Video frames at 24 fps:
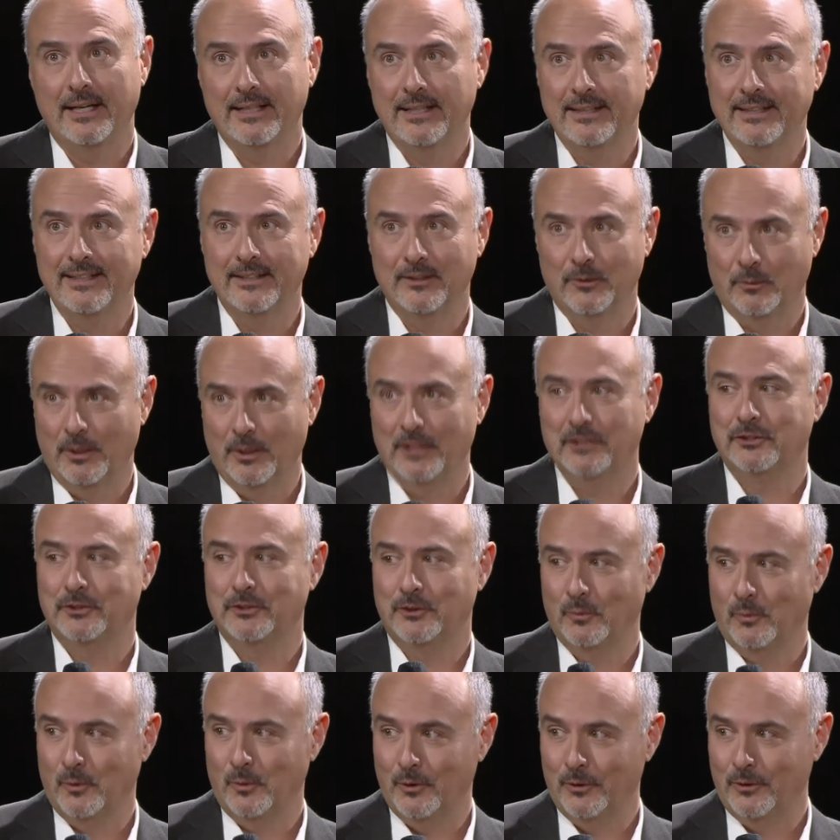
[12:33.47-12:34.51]
it in the
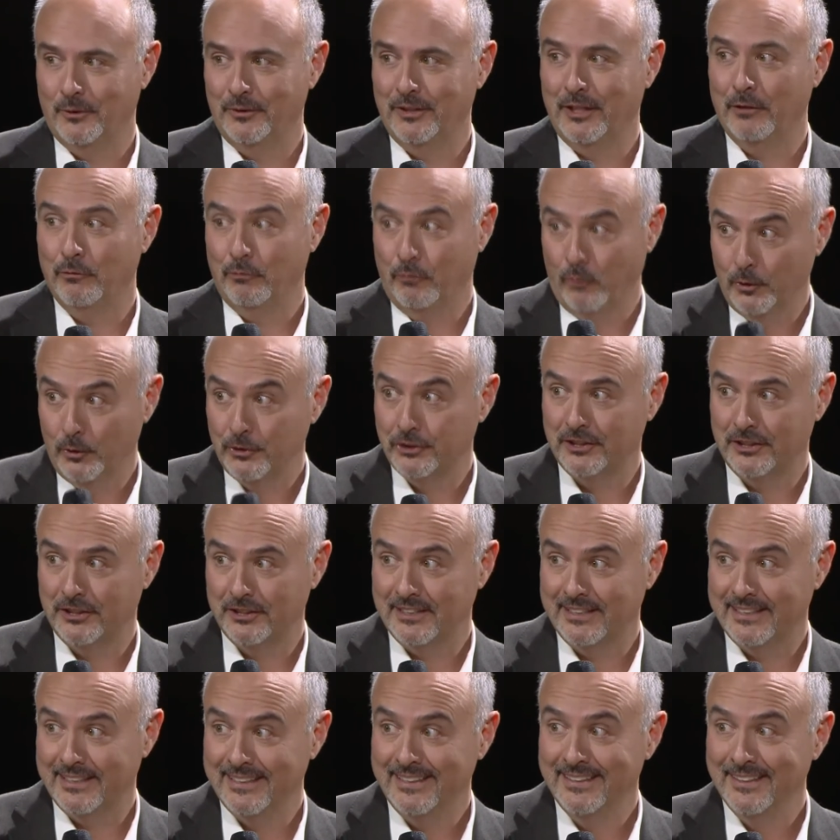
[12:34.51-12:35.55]
Western world,
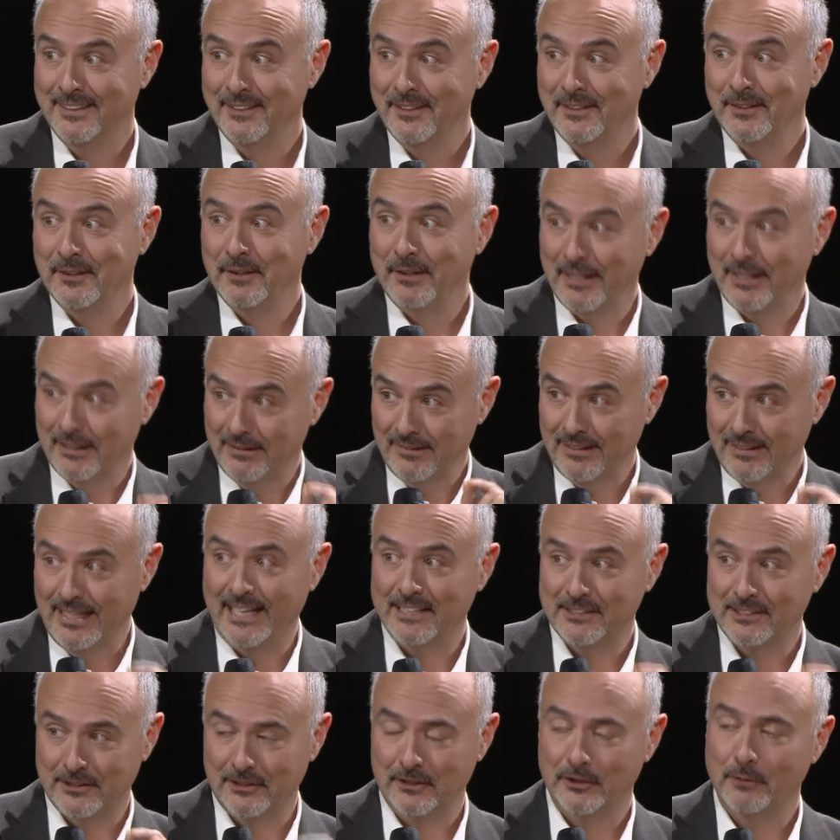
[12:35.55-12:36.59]
unfortunately, it
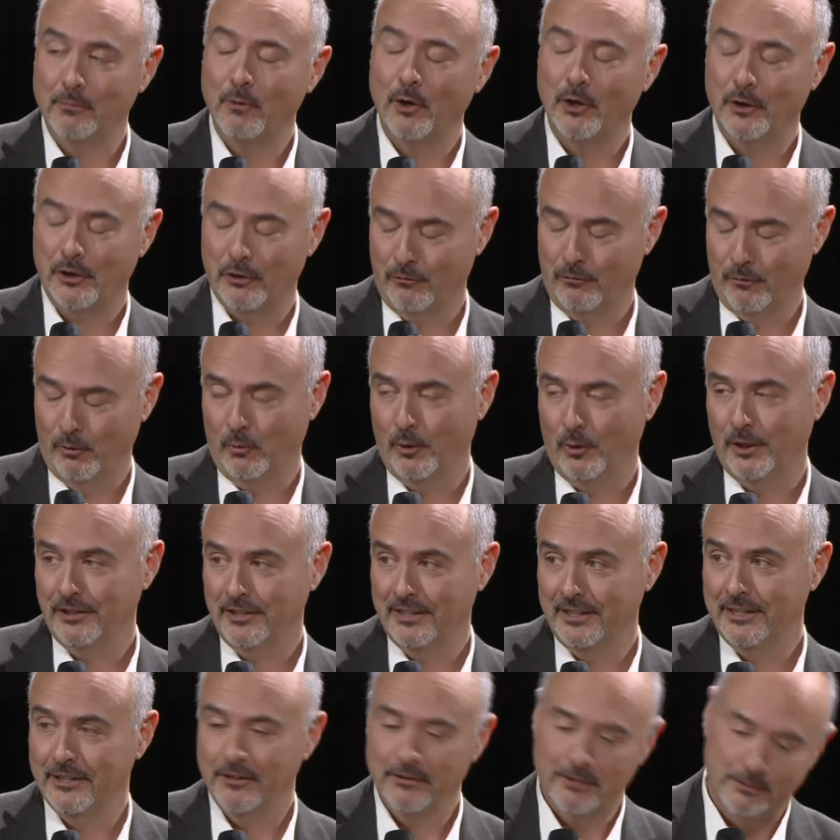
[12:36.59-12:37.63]
lasted on the market for 1
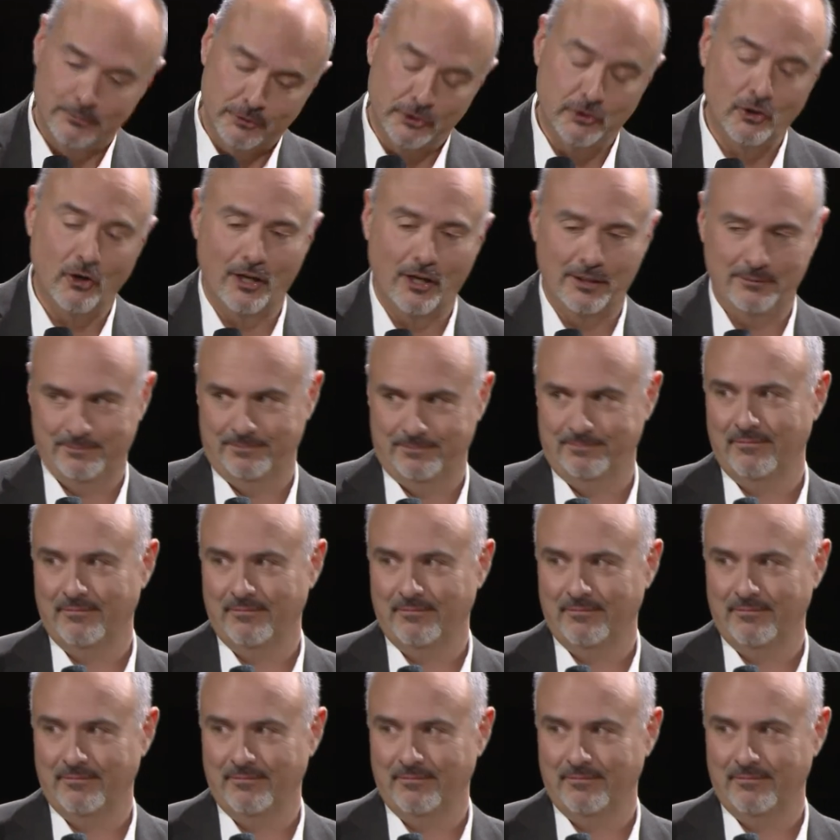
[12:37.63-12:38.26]
year and it was gone.